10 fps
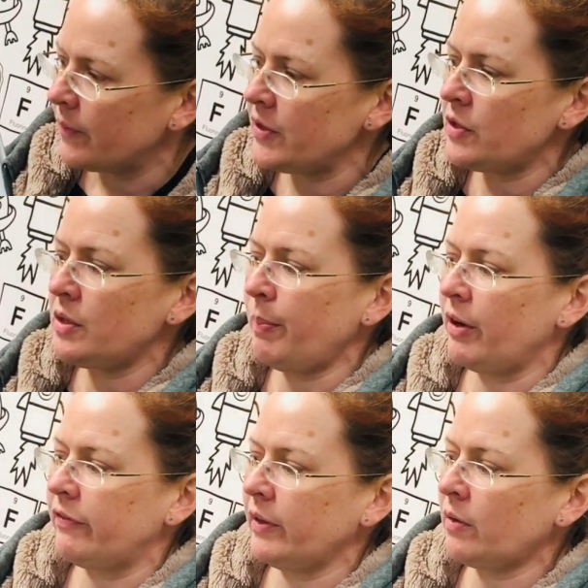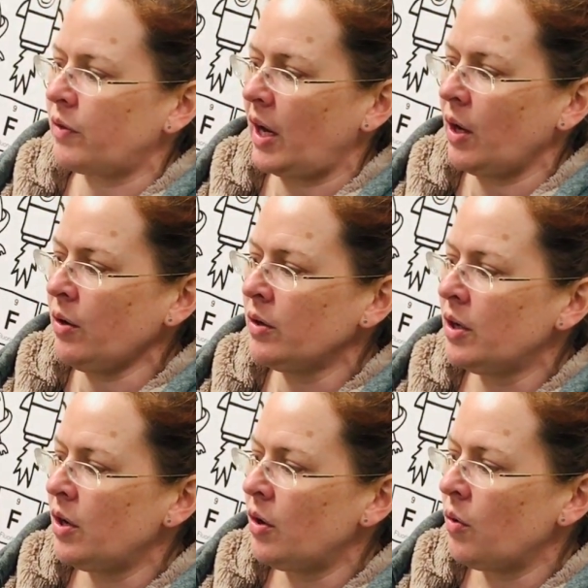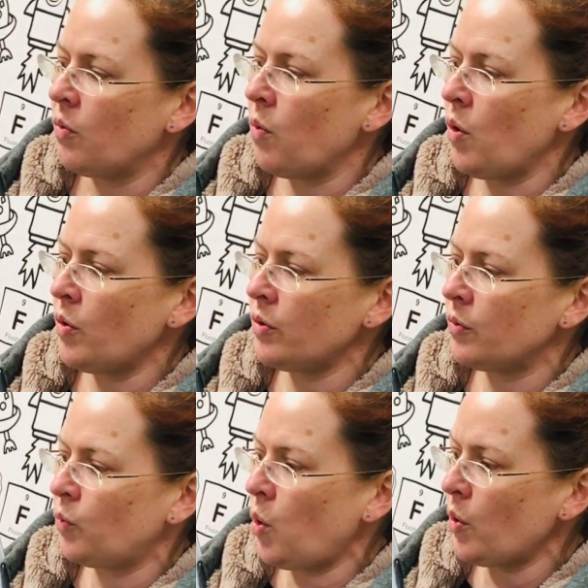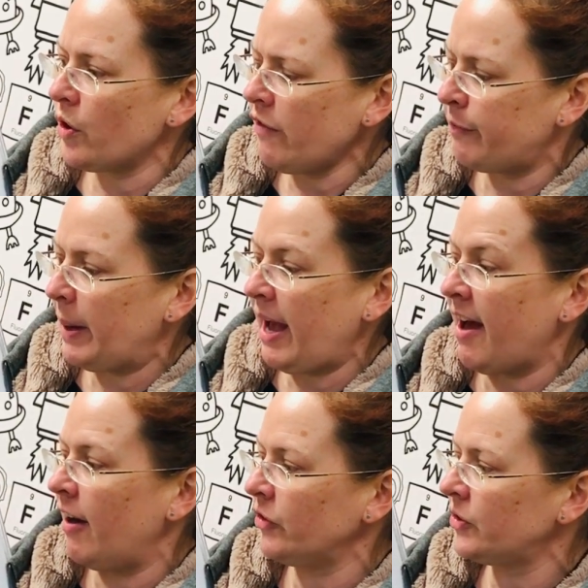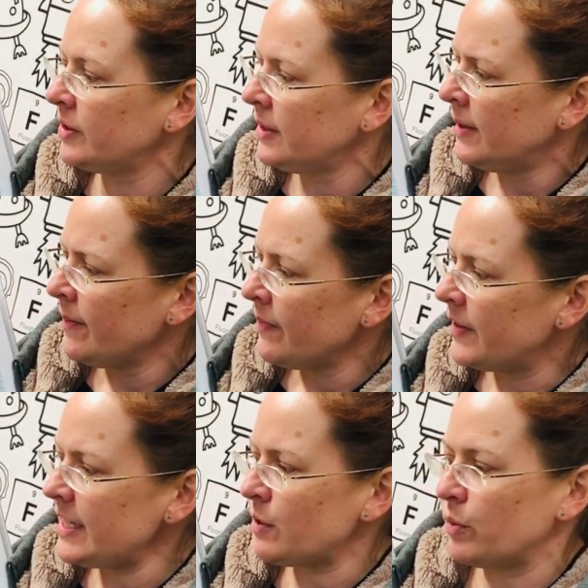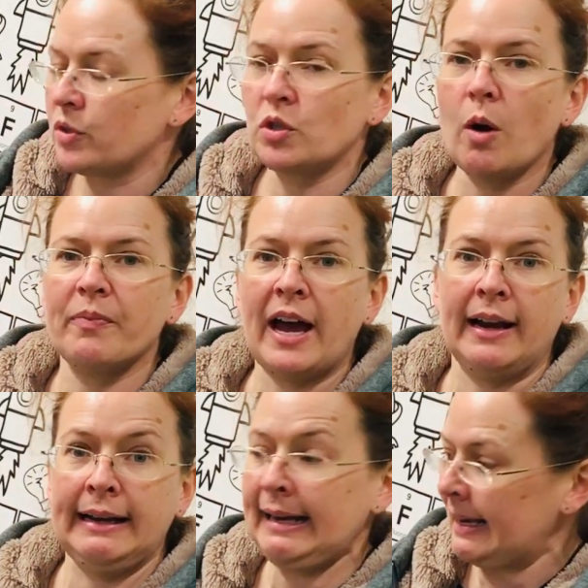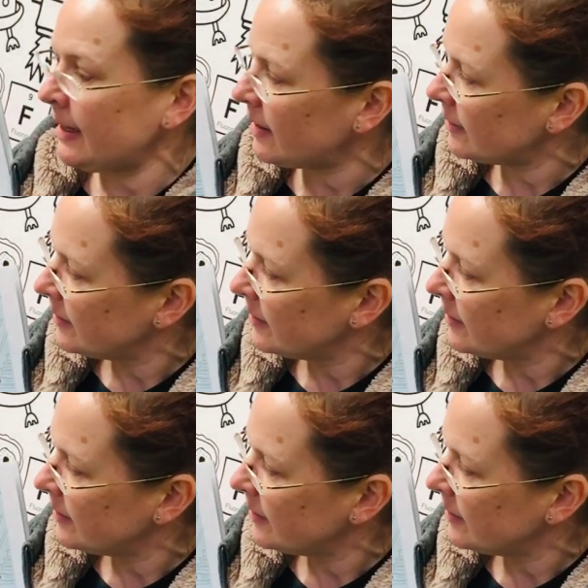This is the perfect thing. Ward off bears. This will stop that leak.